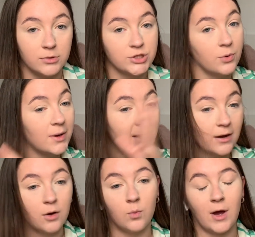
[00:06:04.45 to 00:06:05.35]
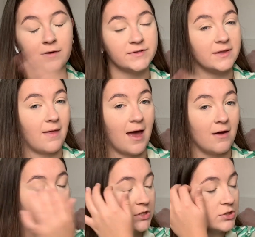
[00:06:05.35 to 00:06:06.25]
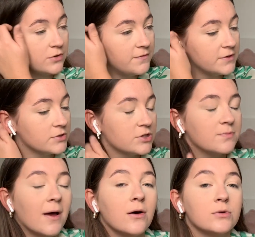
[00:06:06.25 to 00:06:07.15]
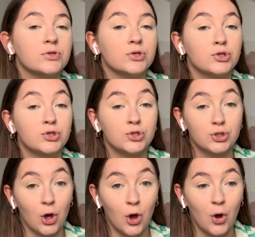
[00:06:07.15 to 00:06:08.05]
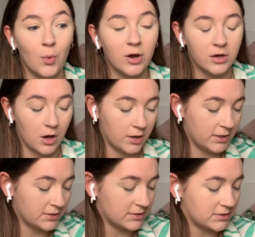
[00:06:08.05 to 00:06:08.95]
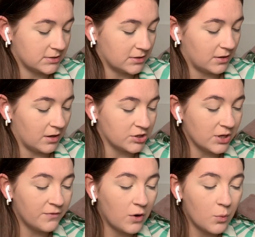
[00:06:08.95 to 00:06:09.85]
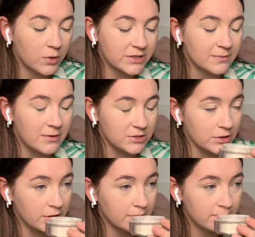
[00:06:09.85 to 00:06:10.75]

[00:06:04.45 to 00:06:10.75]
So when it like wafts in the air and stuff, it just smells so nice. I don't even know what it smells like.